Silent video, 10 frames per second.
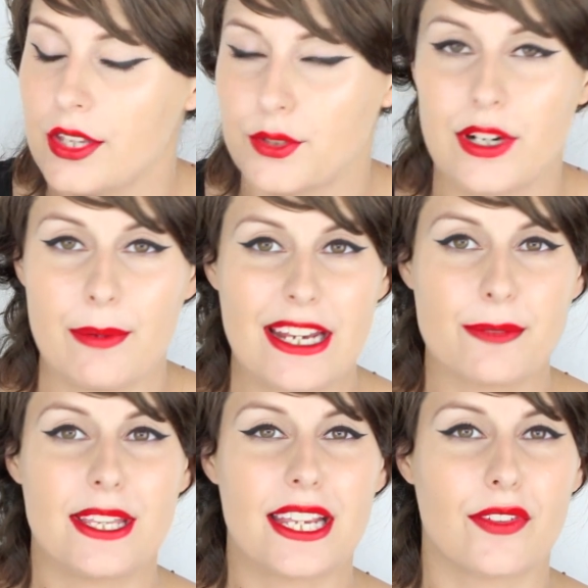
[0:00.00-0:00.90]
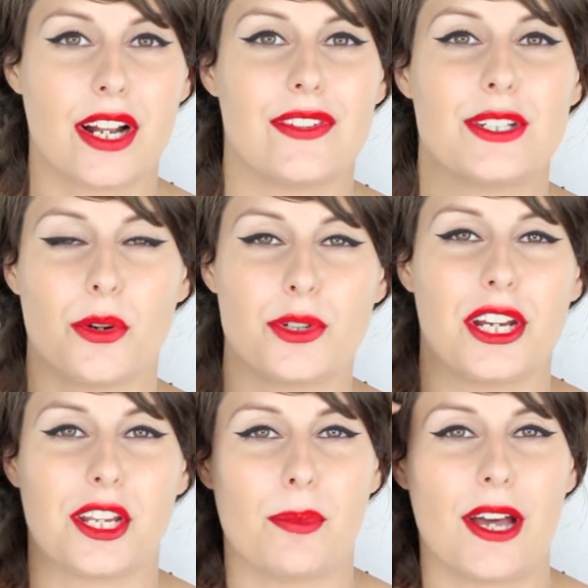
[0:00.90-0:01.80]
This really makes me think of kind of a
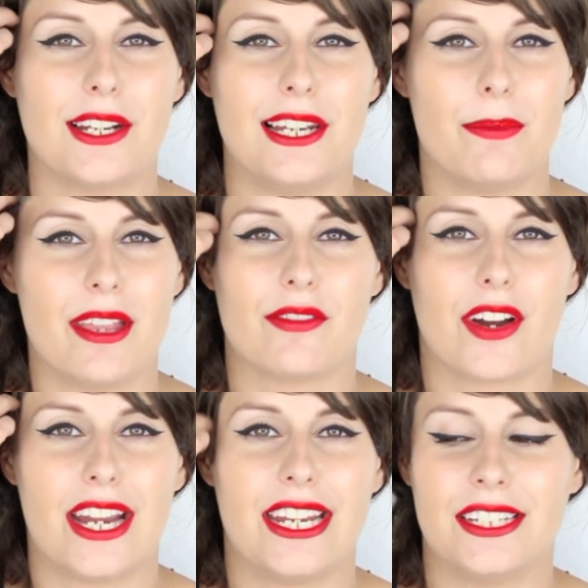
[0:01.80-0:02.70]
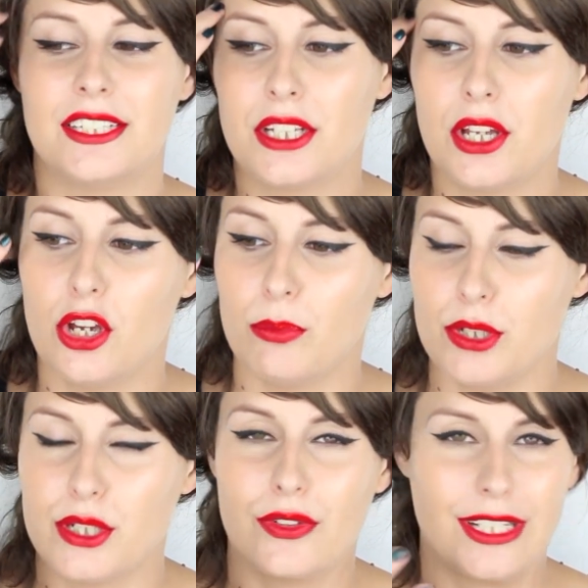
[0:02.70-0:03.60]
Dolce & Gabbana lip, that very
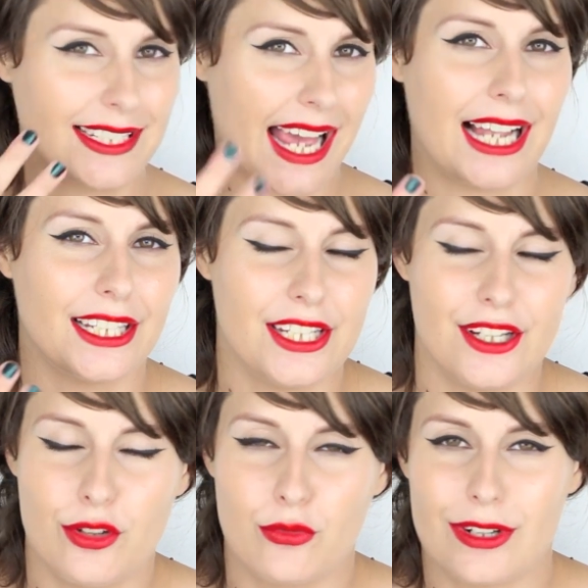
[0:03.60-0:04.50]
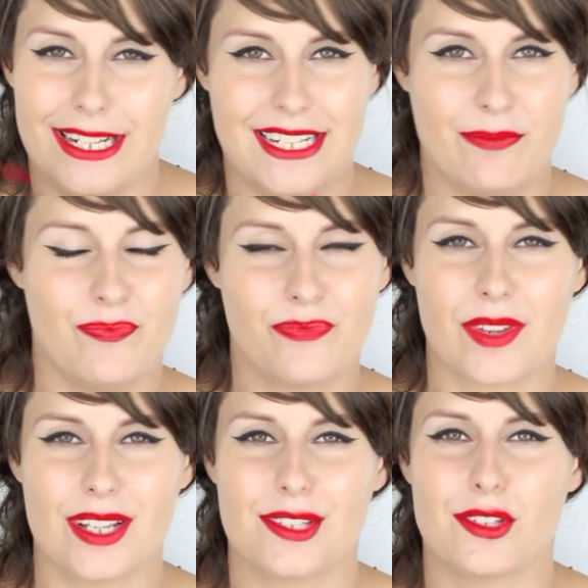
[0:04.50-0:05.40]
beautiful Italian, really
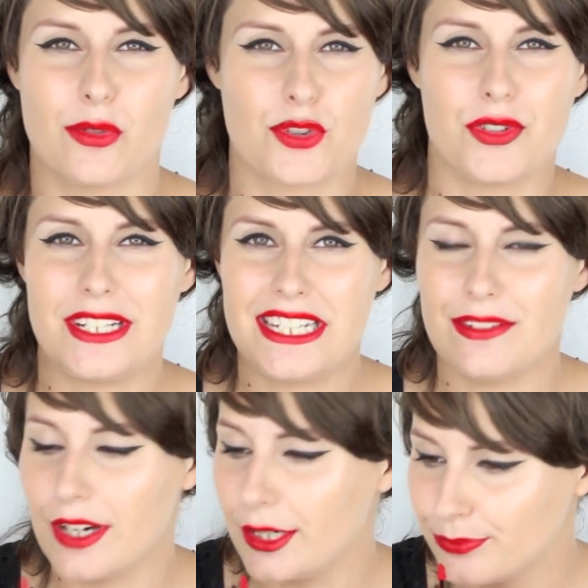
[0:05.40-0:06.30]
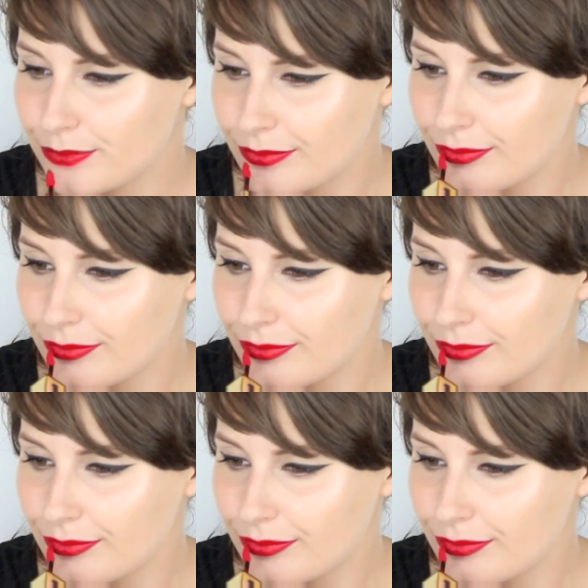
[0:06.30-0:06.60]
sultry diva.